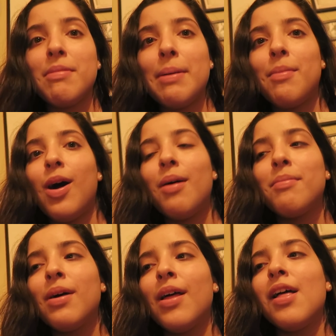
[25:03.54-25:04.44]
my
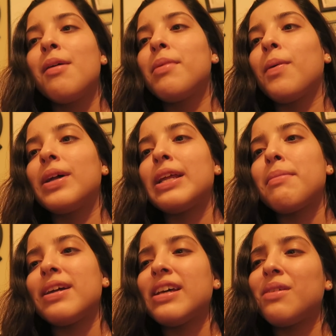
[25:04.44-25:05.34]
mom. But one day
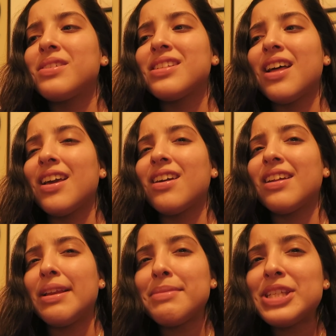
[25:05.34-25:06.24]
my dad was like,
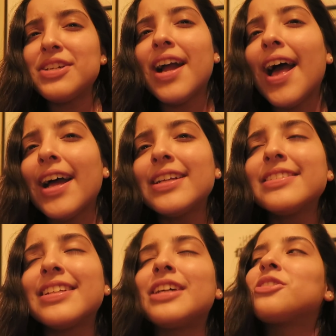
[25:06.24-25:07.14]
let me see your
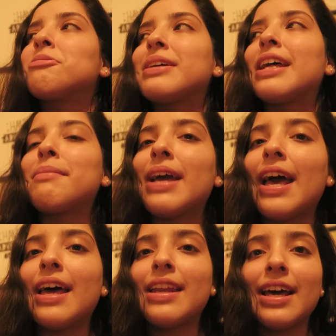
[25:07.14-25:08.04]
hand. And I showed my dad my
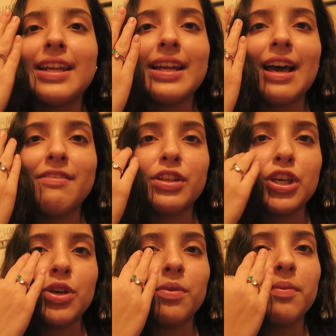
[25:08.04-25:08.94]
hand. I didn't have the
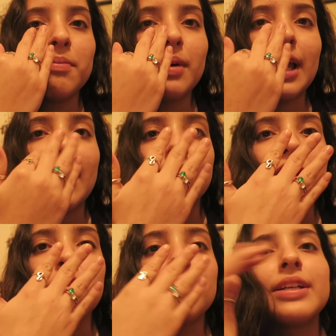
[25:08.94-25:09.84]
cue, but I had the
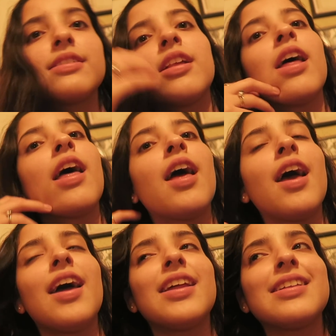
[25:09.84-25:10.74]
other rings.
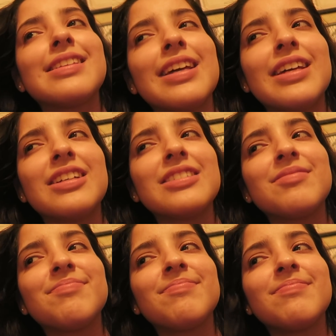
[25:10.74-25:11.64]
And he's like,
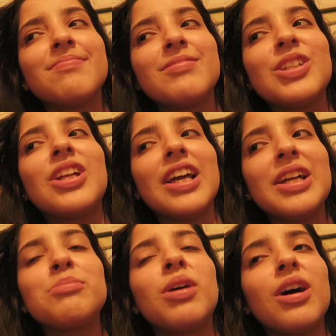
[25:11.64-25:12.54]
you like
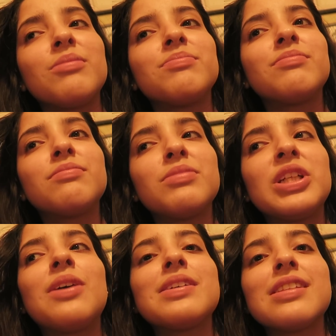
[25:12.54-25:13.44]
your mom
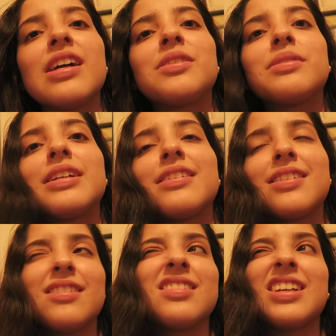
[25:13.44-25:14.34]
she always liked rings
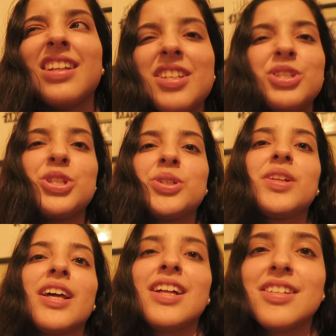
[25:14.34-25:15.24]
and I was like that's true
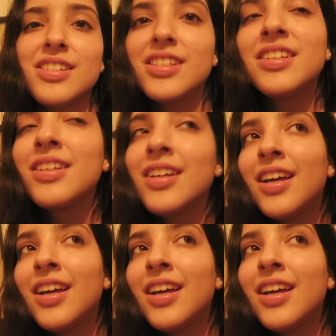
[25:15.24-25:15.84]
like I just